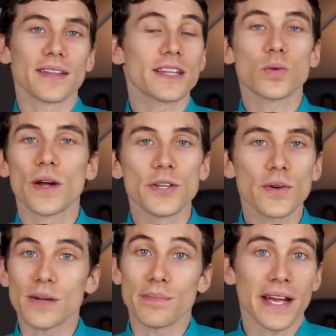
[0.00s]
This one
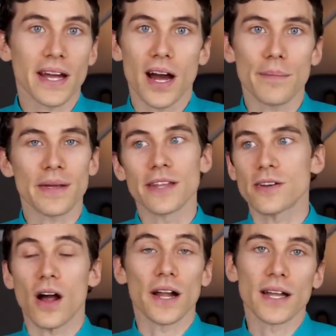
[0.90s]
you can pick up
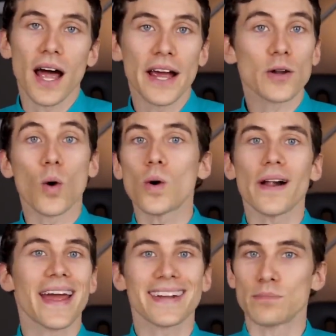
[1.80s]
either online
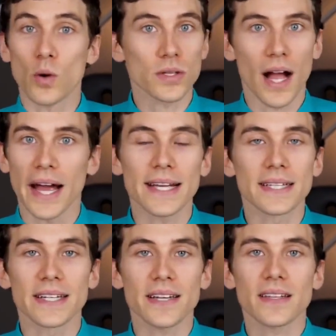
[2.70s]
or at most eye
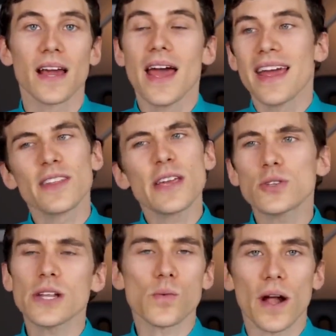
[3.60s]
clinics. They
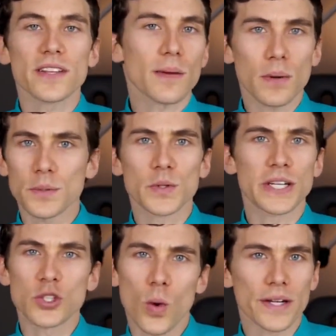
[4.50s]
usually run somewhere
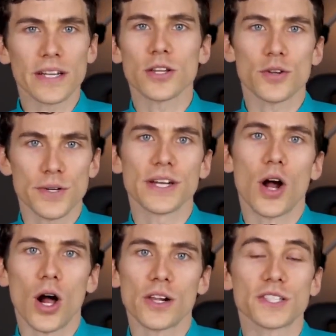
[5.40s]
between $20 and
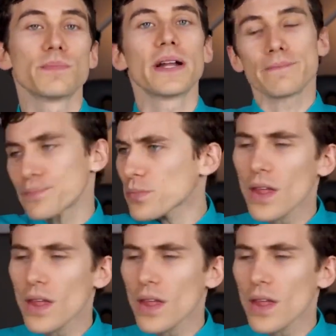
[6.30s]
$30, but